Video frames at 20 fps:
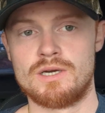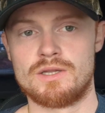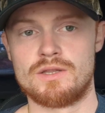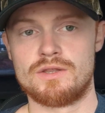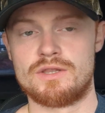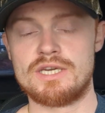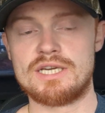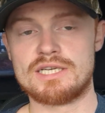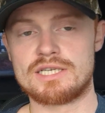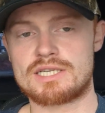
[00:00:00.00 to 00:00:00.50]

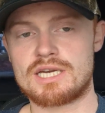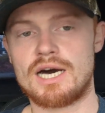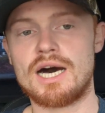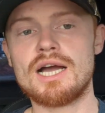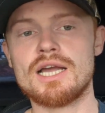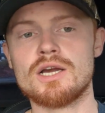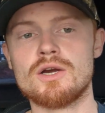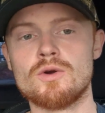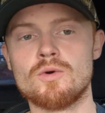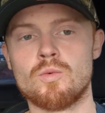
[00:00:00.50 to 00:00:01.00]
The
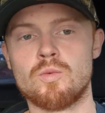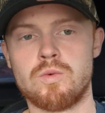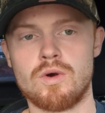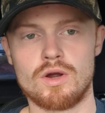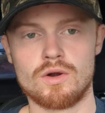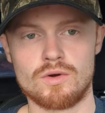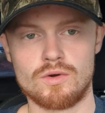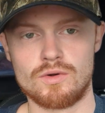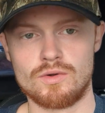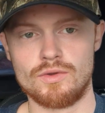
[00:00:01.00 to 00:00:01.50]
entire
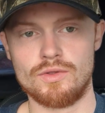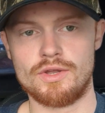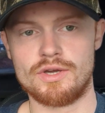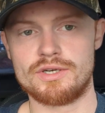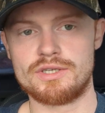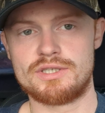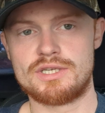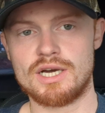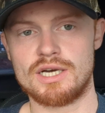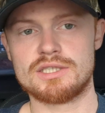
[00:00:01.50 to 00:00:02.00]

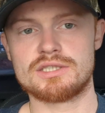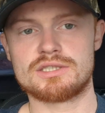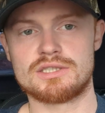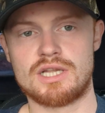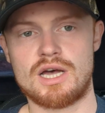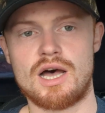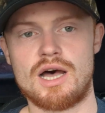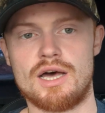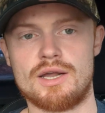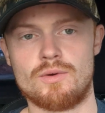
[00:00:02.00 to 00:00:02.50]
world does
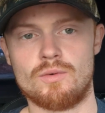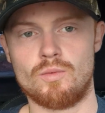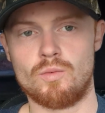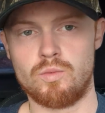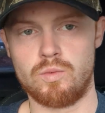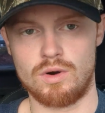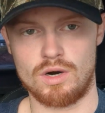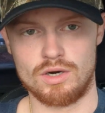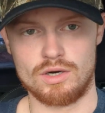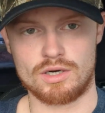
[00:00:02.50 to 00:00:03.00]
not
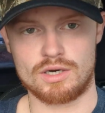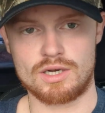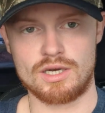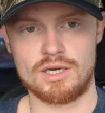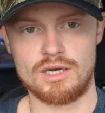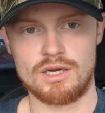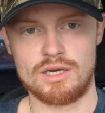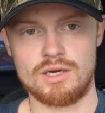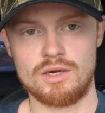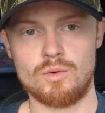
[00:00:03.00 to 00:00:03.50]
work
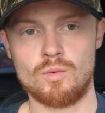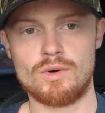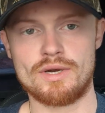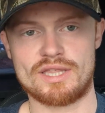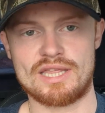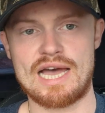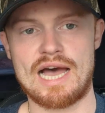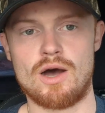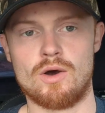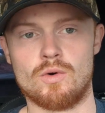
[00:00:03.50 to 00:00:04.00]

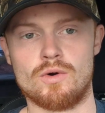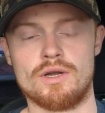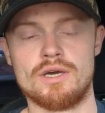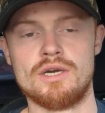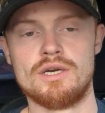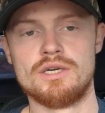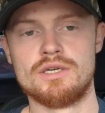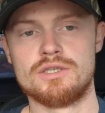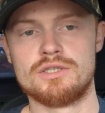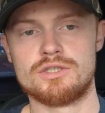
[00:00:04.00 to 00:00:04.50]
without
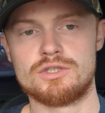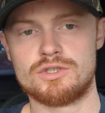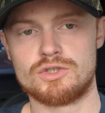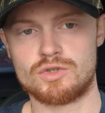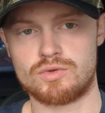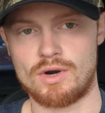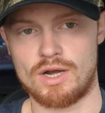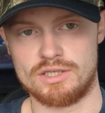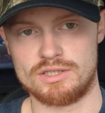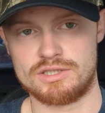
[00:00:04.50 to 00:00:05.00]

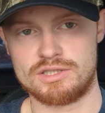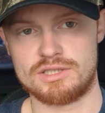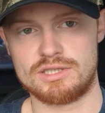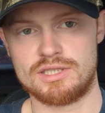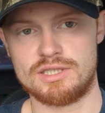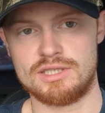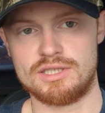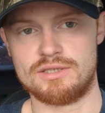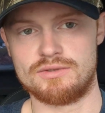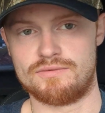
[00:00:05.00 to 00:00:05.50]
trust
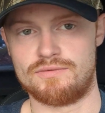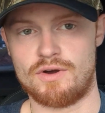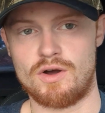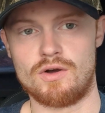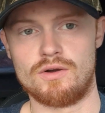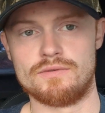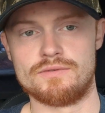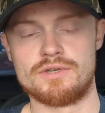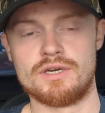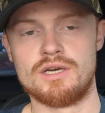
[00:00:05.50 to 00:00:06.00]

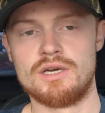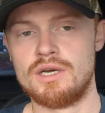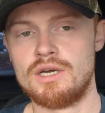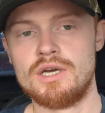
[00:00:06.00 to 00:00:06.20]
involved.